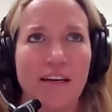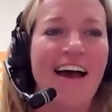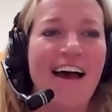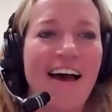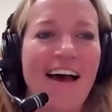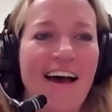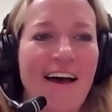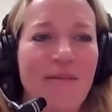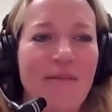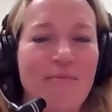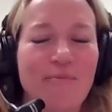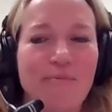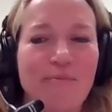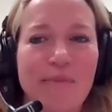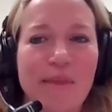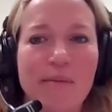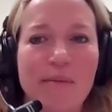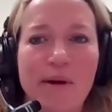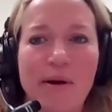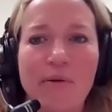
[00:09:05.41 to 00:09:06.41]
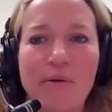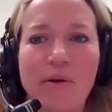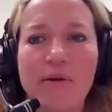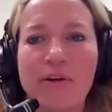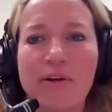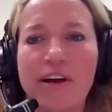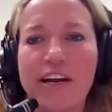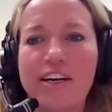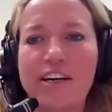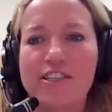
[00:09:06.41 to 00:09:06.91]
But we
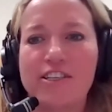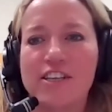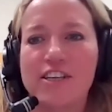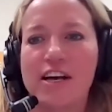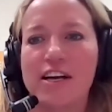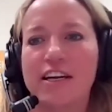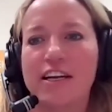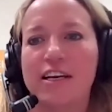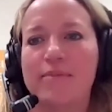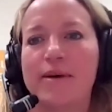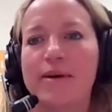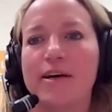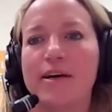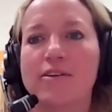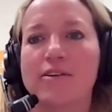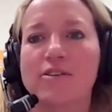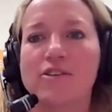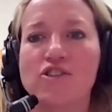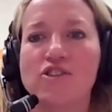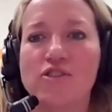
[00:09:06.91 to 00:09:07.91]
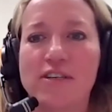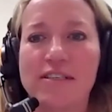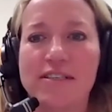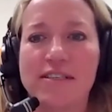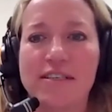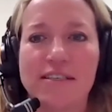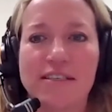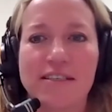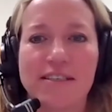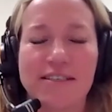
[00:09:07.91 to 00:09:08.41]
were here talking about stress
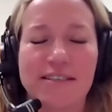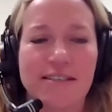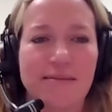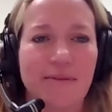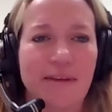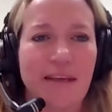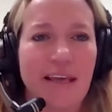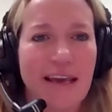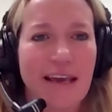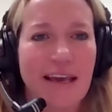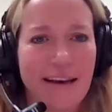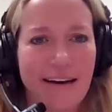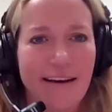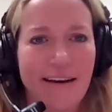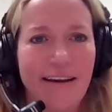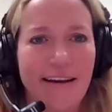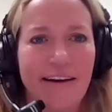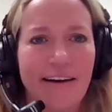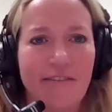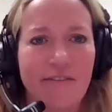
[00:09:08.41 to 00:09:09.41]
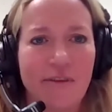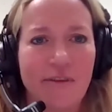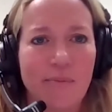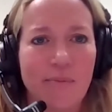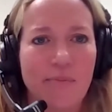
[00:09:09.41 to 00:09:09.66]
skills and being out of